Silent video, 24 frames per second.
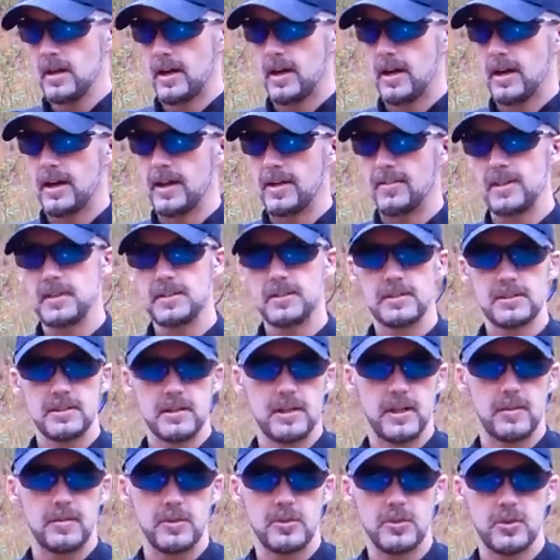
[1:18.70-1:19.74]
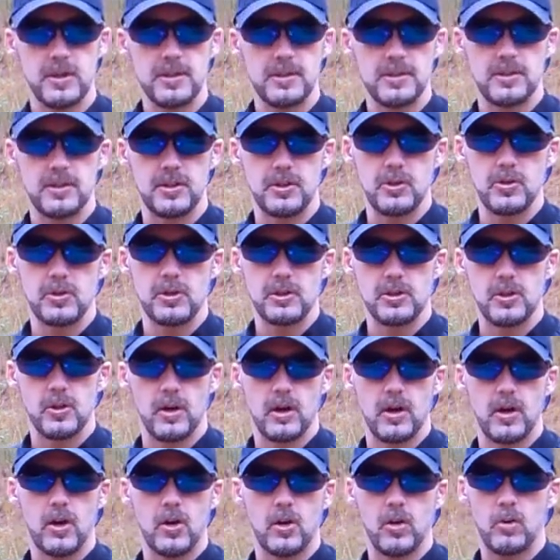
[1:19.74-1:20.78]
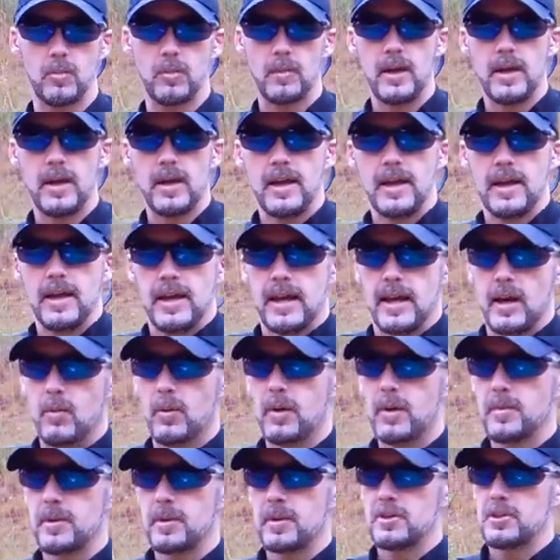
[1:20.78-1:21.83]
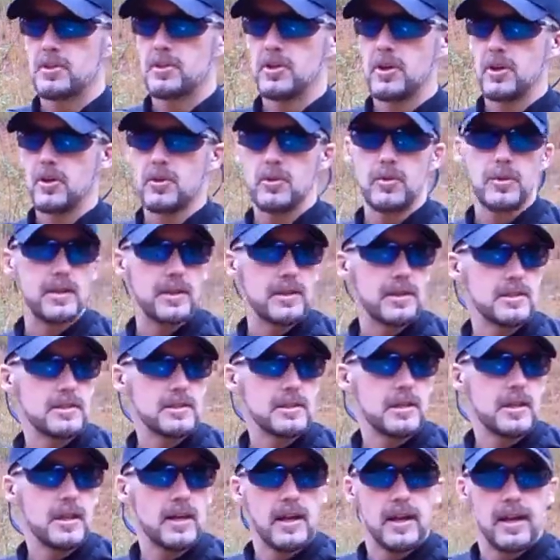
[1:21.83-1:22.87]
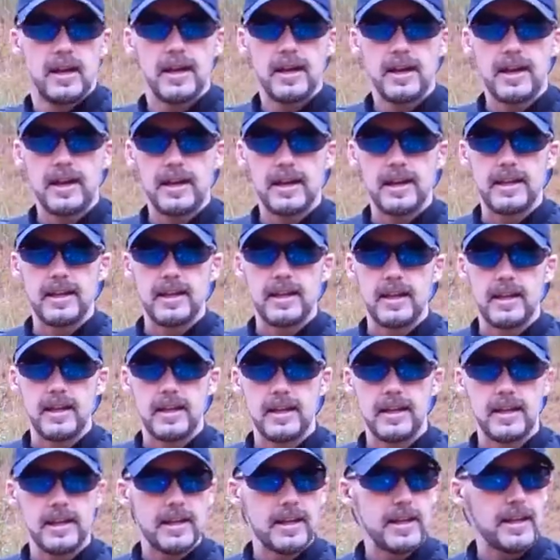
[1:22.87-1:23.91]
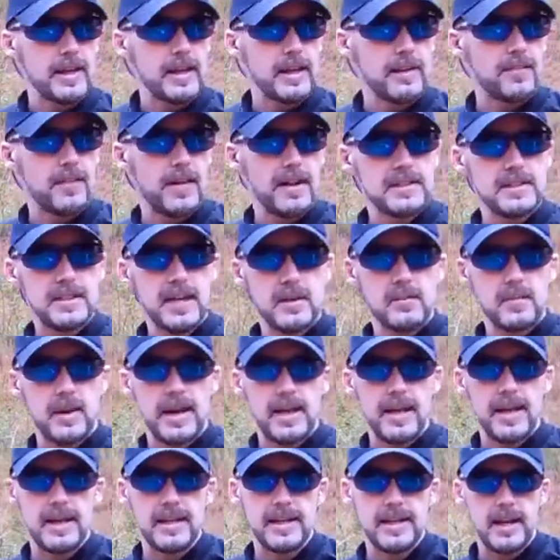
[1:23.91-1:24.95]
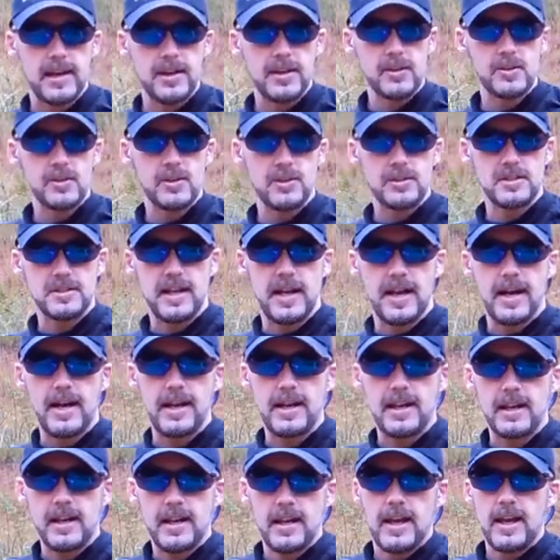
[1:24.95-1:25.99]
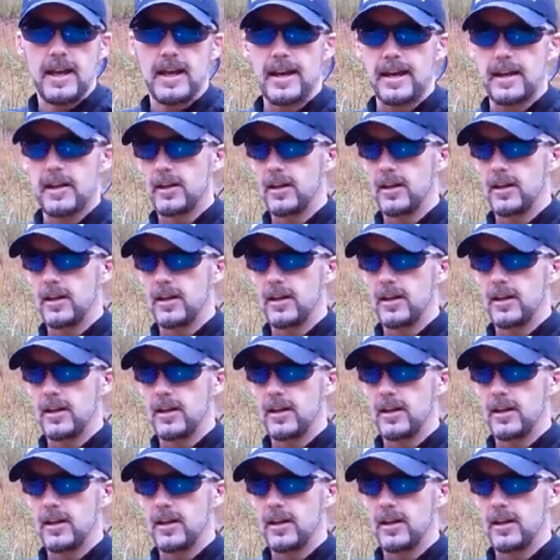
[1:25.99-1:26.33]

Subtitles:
And this is a demonstration that you can do at home. And what I'm going to show you is, and if I take my hand out here to the side and I